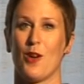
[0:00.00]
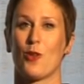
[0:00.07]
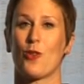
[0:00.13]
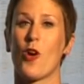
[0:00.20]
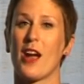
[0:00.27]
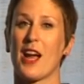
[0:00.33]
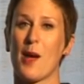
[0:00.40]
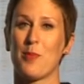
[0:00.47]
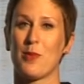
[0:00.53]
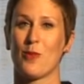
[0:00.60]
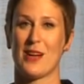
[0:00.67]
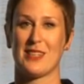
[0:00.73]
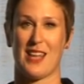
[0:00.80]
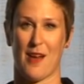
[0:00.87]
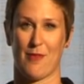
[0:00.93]
Growing up in
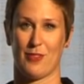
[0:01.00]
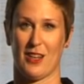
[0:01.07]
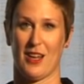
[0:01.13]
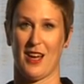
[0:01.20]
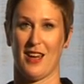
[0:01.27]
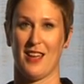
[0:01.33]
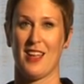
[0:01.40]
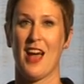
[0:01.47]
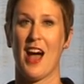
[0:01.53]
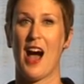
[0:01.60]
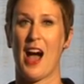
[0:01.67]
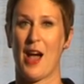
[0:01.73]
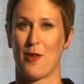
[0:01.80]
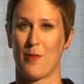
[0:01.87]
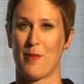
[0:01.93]
West Africa,
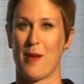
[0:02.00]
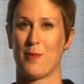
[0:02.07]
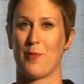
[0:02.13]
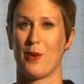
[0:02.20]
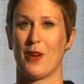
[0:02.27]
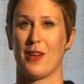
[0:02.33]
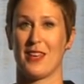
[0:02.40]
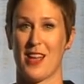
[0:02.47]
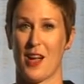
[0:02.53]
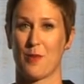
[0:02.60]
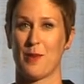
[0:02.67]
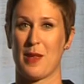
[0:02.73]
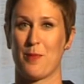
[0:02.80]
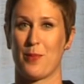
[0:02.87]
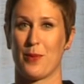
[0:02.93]
I remember young
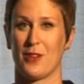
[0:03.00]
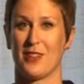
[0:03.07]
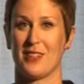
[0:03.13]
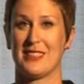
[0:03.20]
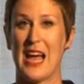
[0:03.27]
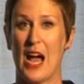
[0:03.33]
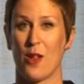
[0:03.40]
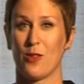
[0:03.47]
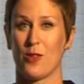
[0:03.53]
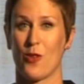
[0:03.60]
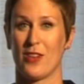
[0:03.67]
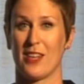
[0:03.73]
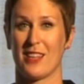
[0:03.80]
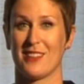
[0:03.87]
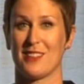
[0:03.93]
people
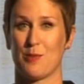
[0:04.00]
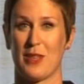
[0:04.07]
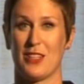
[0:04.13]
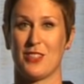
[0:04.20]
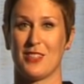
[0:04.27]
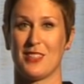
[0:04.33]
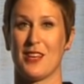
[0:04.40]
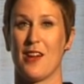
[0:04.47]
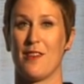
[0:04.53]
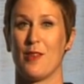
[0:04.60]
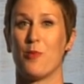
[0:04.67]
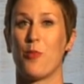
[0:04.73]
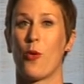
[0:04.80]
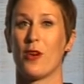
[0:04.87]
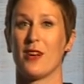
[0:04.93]
downloading the speeches of
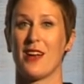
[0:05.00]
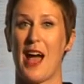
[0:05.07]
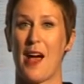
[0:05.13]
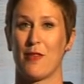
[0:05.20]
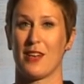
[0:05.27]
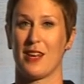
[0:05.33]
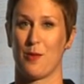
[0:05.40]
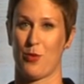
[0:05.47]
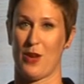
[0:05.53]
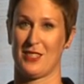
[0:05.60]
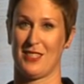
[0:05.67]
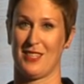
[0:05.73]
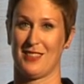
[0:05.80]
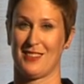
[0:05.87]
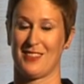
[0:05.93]
important African
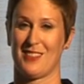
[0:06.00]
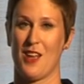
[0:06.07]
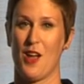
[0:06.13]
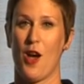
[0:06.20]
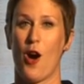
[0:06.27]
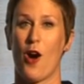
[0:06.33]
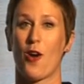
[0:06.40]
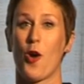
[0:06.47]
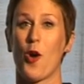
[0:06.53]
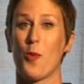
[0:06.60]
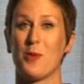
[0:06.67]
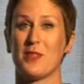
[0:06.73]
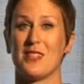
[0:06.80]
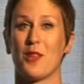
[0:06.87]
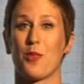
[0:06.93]
presidents. Our
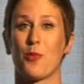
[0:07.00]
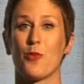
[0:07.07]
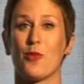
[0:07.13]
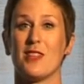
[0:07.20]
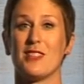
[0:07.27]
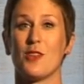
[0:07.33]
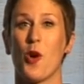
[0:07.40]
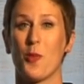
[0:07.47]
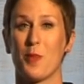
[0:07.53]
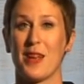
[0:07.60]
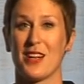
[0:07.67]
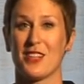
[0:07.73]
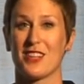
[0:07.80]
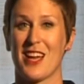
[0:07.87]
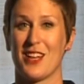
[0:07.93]
hope is that through this open
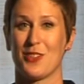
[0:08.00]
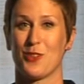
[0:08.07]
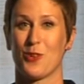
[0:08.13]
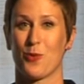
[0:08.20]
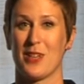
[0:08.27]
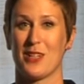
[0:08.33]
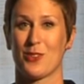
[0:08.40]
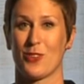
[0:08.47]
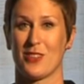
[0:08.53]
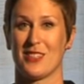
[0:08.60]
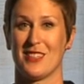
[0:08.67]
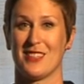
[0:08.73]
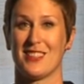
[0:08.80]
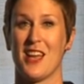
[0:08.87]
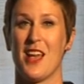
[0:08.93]
educational
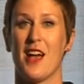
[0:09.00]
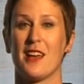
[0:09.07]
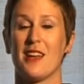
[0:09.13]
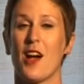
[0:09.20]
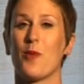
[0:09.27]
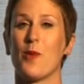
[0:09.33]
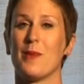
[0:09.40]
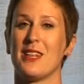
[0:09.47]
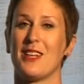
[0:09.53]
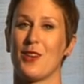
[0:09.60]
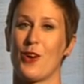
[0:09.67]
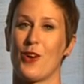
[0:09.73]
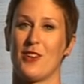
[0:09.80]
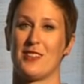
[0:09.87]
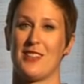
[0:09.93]
resources, young women and
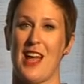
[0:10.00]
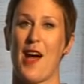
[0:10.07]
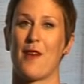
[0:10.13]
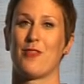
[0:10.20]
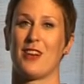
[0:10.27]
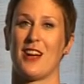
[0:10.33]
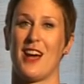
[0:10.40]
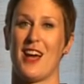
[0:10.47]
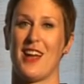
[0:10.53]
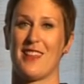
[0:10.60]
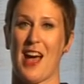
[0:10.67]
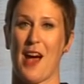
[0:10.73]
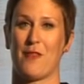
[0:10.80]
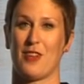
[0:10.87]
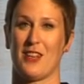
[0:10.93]
girls in Africa and
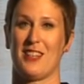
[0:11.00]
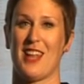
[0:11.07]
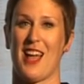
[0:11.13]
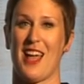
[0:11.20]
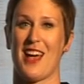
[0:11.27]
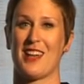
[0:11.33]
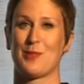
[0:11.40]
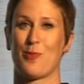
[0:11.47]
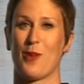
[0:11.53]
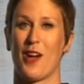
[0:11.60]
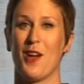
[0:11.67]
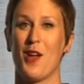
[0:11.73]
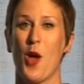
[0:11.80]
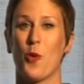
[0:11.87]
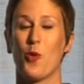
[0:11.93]
the African
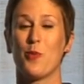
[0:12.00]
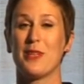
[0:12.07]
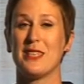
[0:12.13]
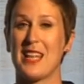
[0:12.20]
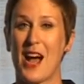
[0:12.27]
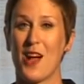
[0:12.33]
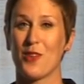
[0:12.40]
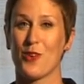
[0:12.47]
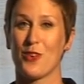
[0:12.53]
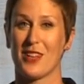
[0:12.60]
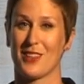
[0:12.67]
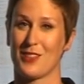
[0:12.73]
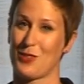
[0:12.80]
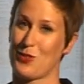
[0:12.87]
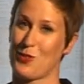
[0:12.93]
diaspora will be
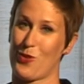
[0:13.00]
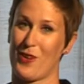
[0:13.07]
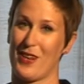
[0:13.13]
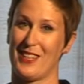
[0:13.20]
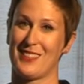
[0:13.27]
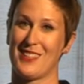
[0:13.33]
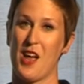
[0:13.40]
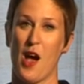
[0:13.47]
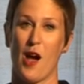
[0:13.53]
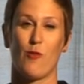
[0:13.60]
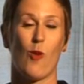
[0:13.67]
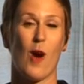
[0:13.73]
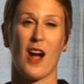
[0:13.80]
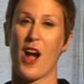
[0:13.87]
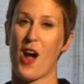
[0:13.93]
downloading the stories of
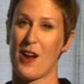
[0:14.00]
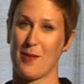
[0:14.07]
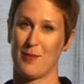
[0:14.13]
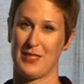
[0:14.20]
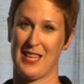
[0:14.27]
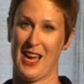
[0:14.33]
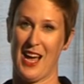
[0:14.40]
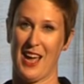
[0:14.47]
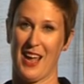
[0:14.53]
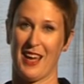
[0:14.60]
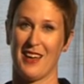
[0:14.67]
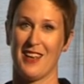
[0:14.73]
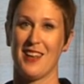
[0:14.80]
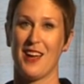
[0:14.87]
Wangari Maathai,